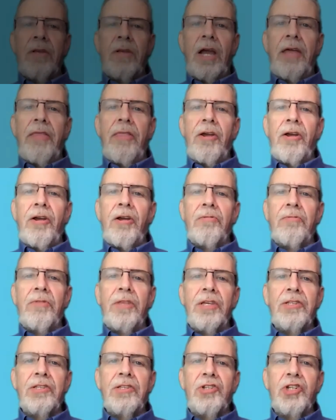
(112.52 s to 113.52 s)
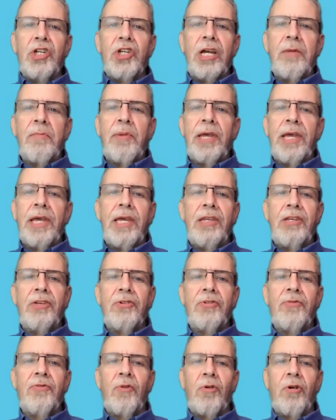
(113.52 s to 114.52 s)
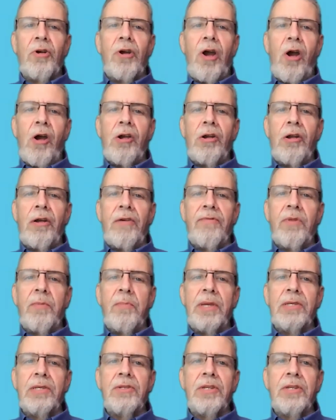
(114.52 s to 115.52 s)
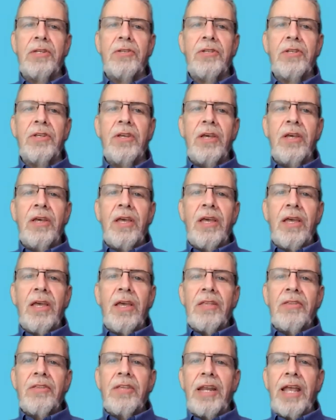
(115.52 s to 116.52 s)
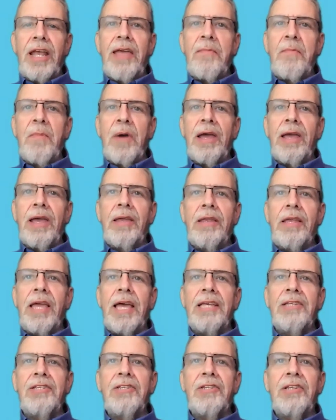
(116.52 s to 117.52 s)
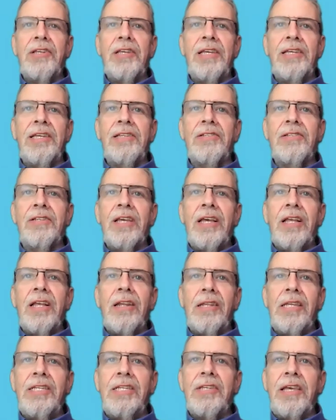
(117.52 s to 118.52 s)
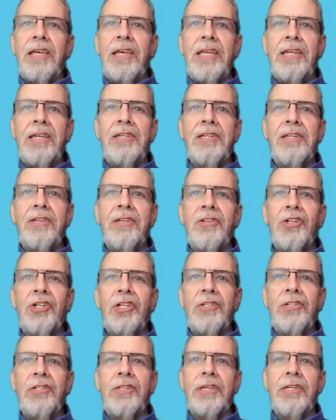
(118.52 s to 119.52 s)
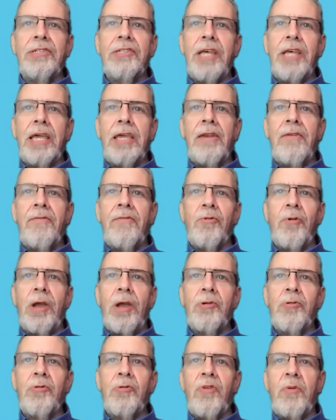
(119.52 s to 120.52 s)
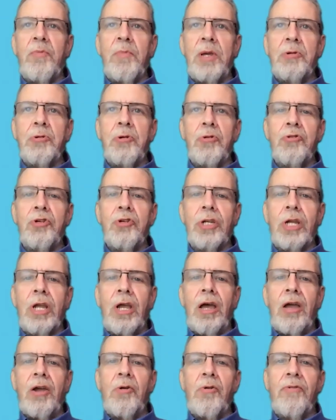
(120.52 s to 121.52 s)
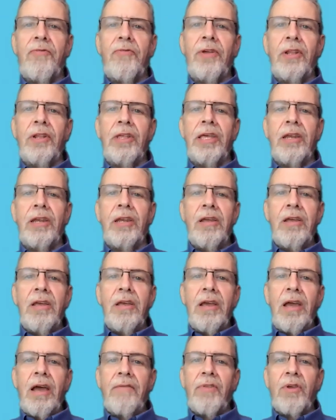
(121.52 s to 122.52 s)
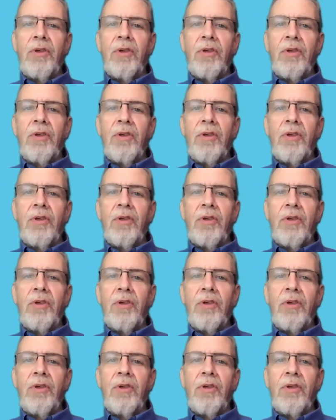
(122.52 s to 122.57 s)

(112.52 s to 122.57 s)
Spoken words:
Hi there, this is John Page for Heart of the Business. Today, my guest is Lisa Hinton. She is the Executive Director of the Metro Chicago affiliate of the